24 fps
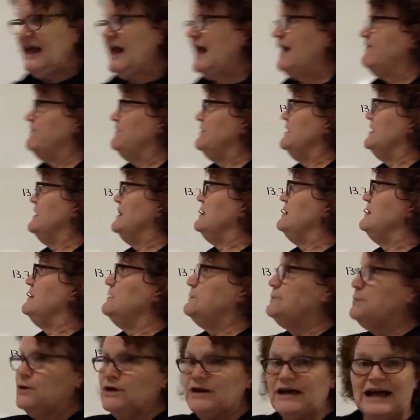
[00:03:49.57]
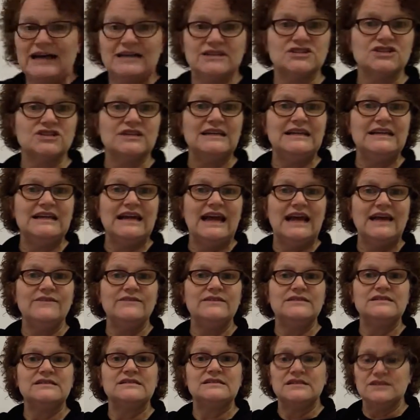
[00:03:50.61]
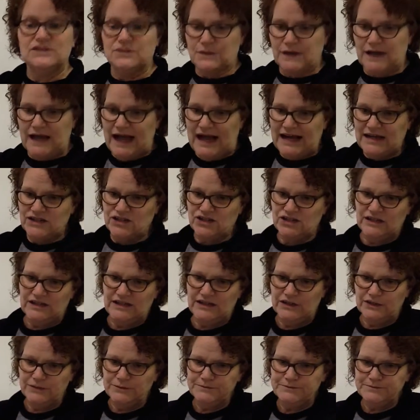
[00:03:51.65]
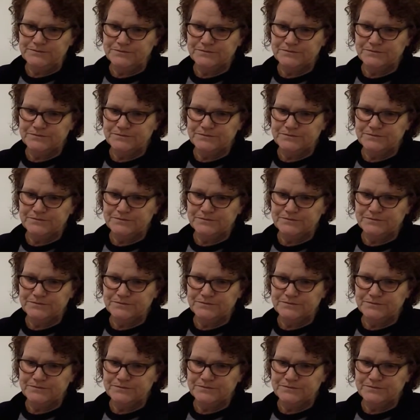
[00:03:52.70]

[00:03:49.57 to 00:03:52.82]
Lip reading: And then the book actually gave us this reaction here.